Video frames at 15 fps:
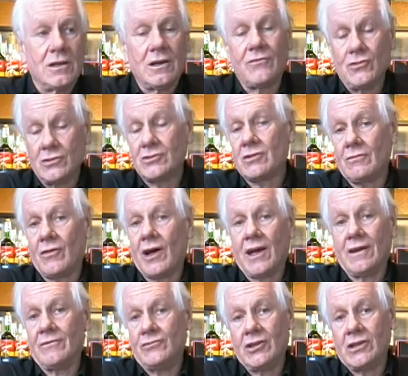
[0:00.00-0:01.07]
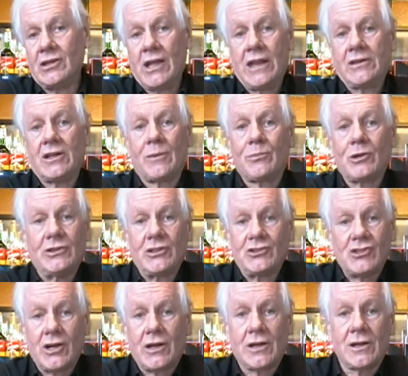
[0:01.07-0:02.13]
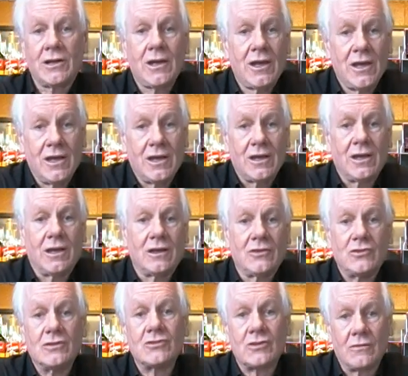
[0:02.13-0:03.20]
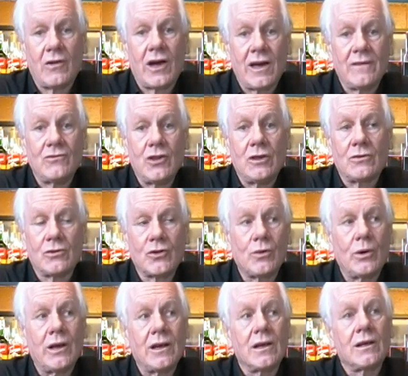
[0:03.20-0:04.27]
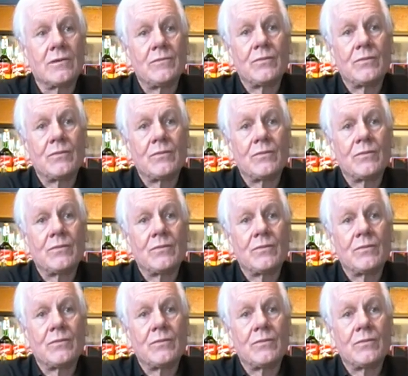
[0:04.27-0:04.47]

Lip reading: if you survived, didn't end up in the truck, and you survived the earthquake?